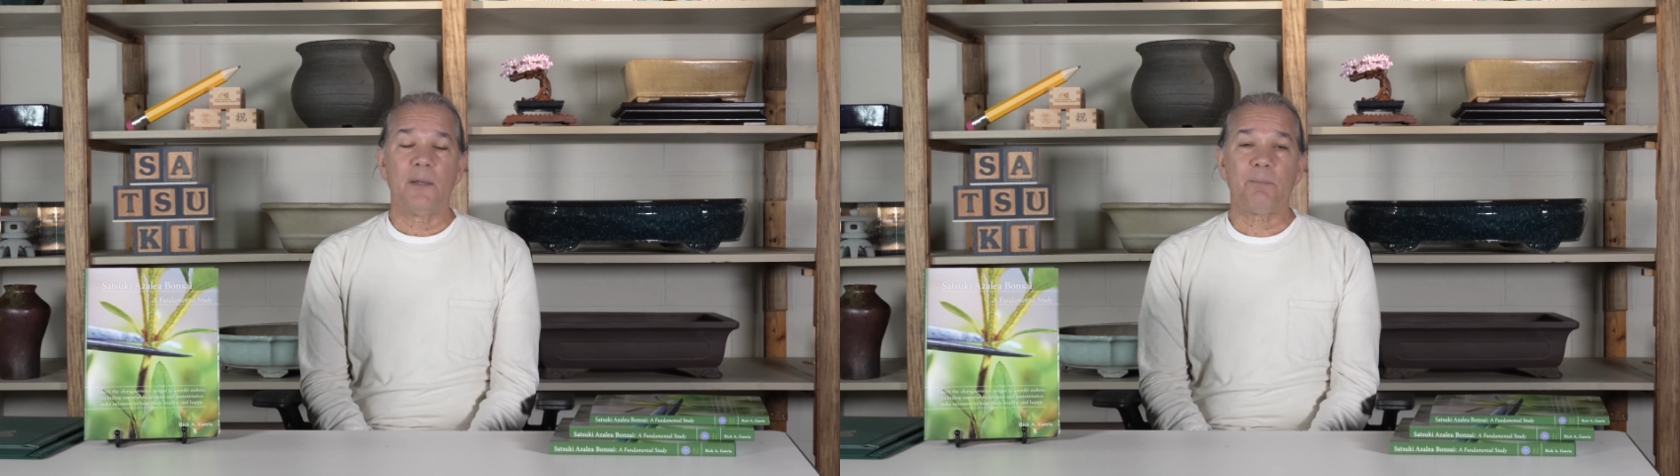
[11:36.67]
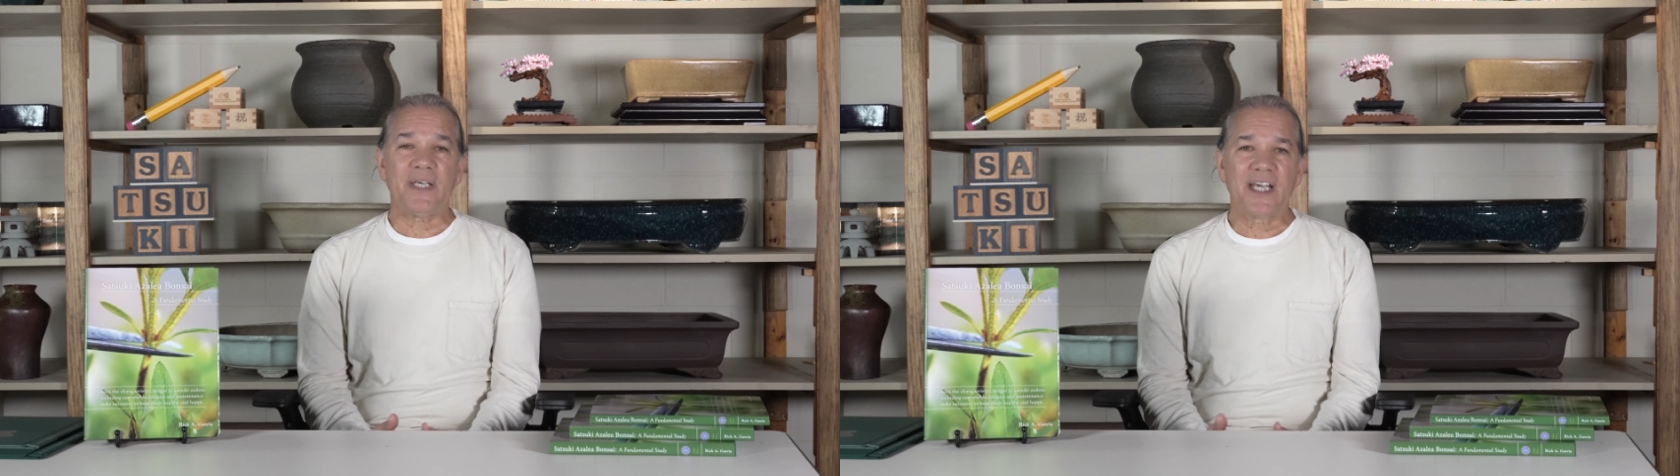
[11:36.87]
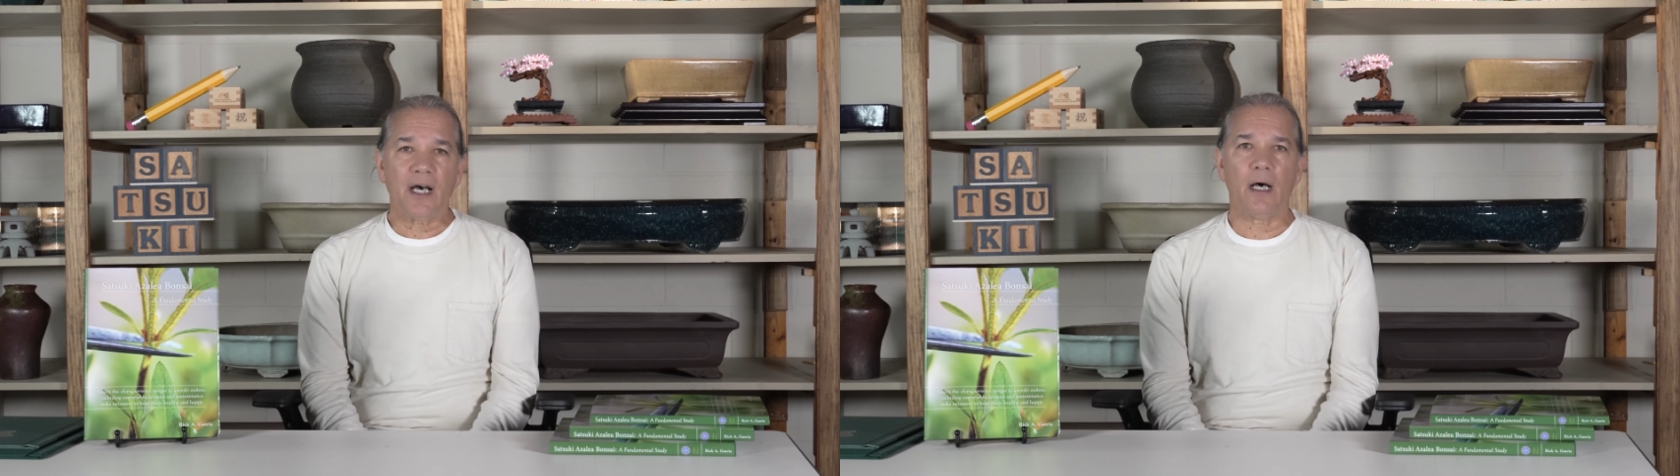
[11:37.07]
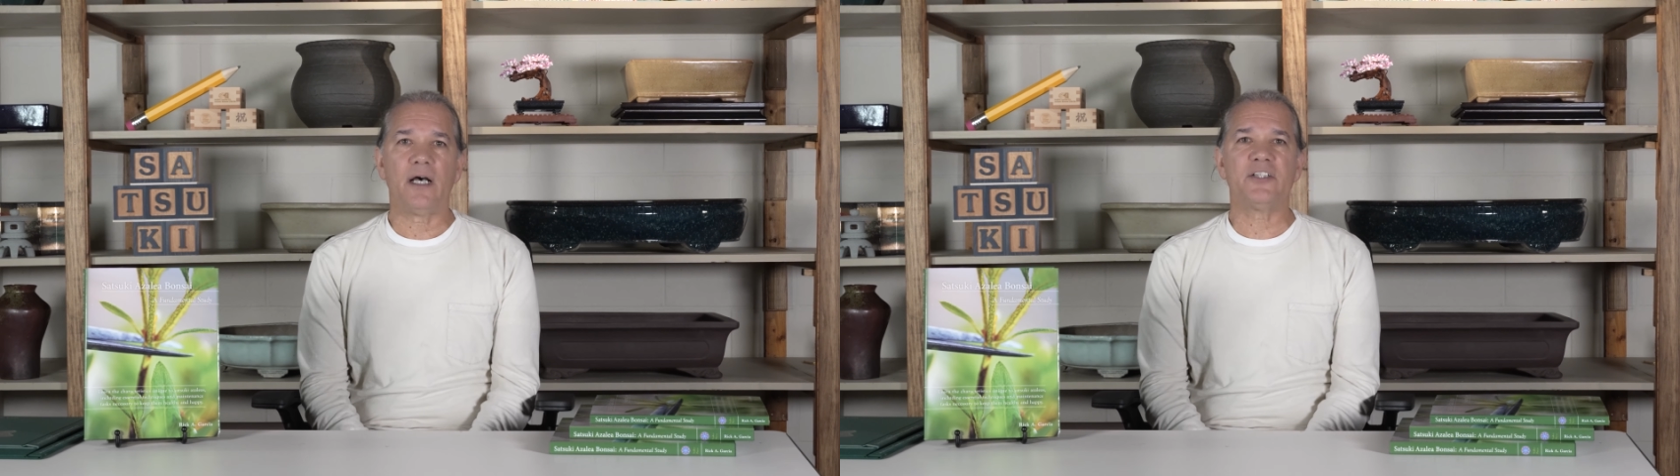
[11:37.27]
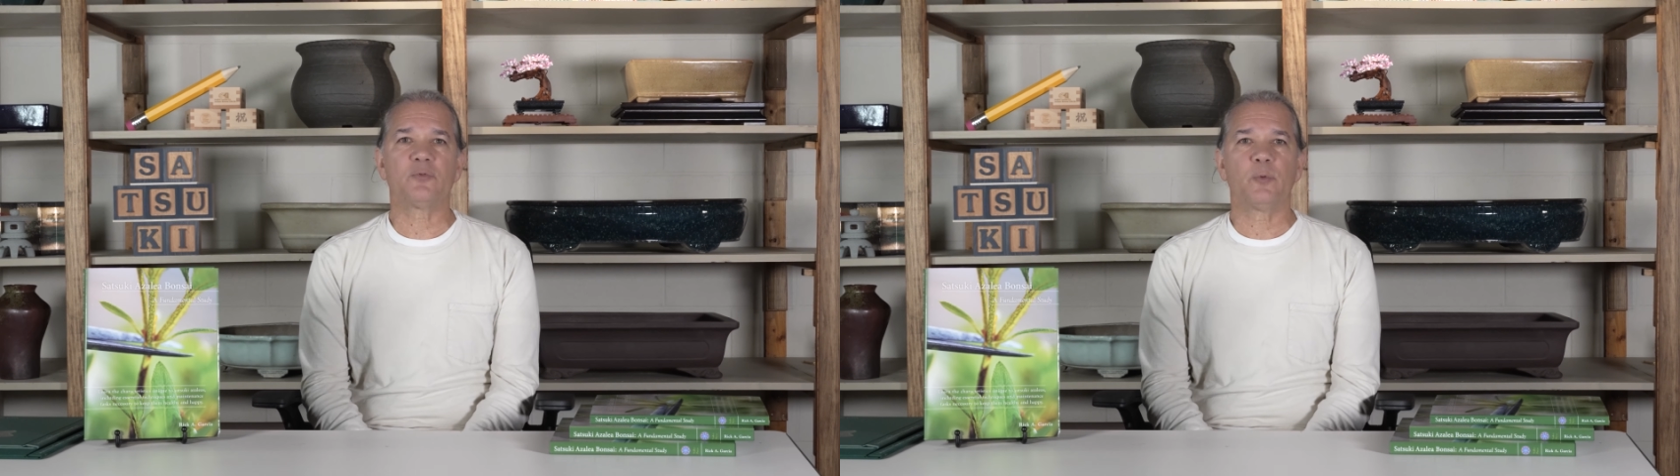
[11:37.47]

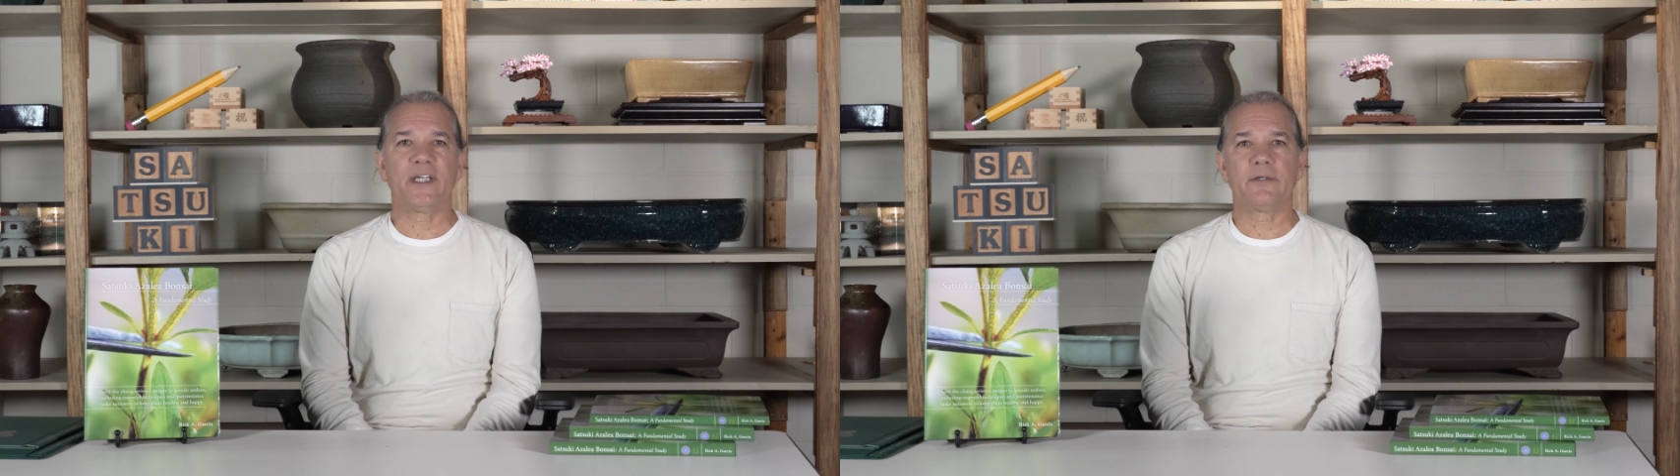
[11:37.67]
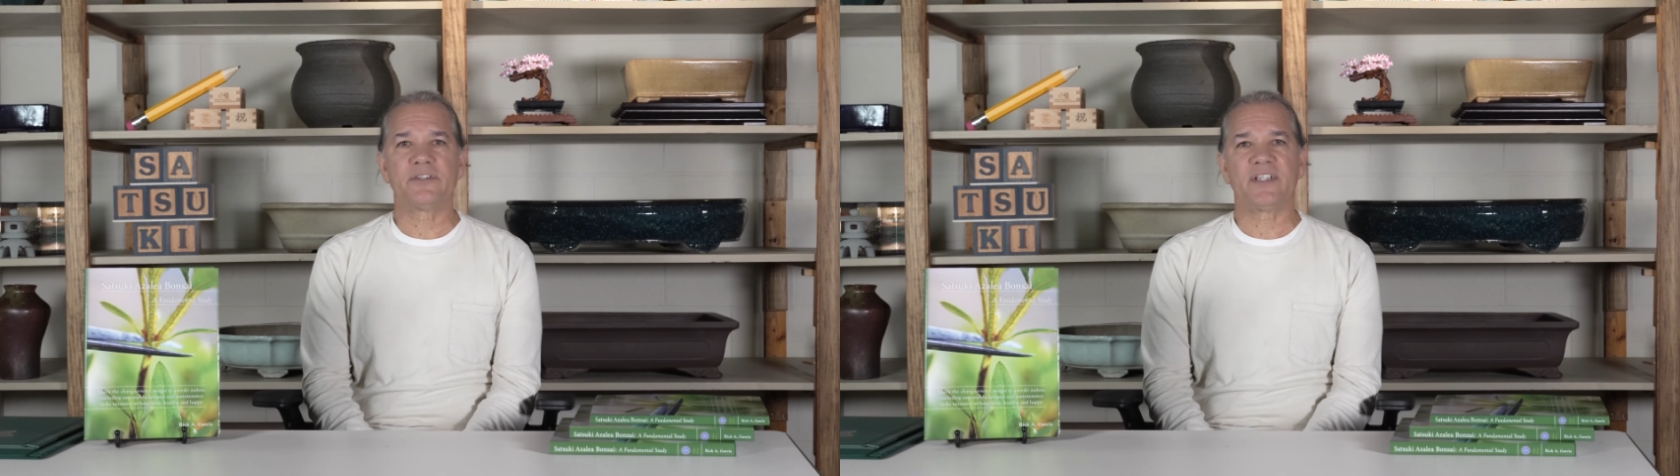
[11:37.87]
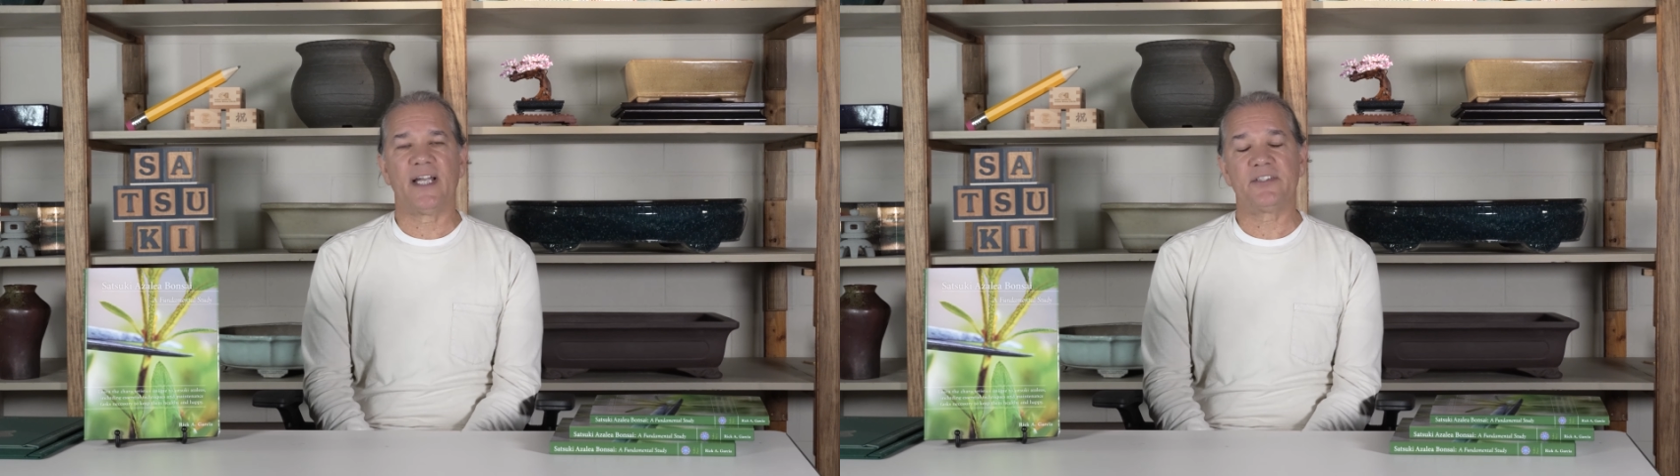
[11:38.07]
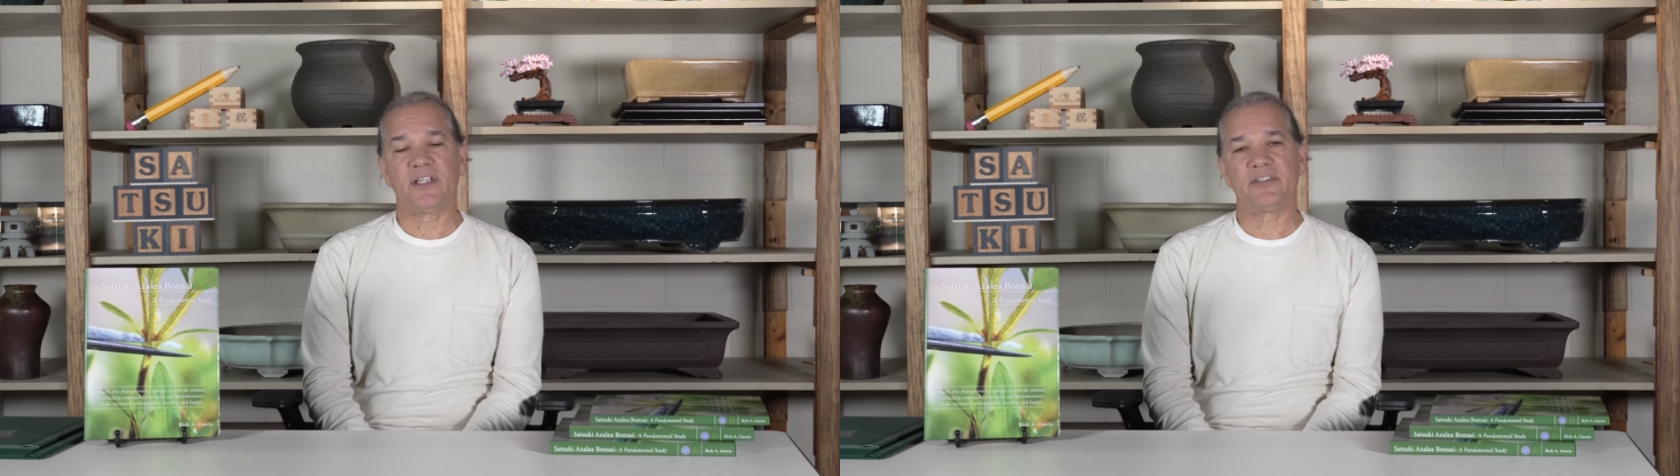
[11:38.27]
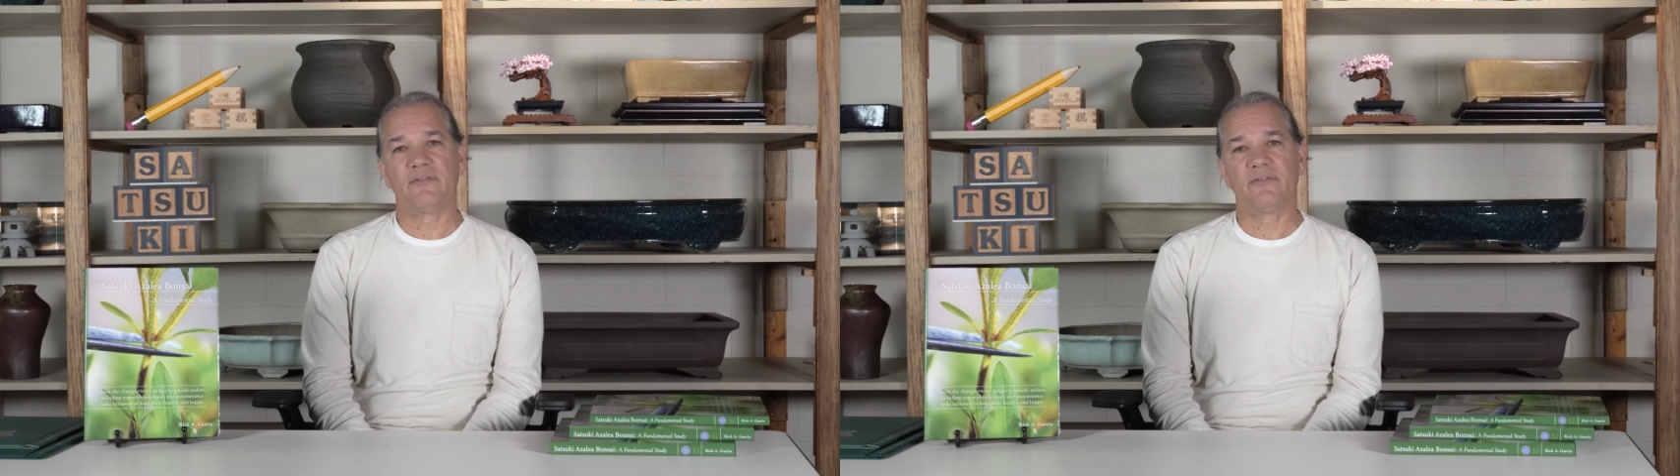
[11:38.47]
Because readers digest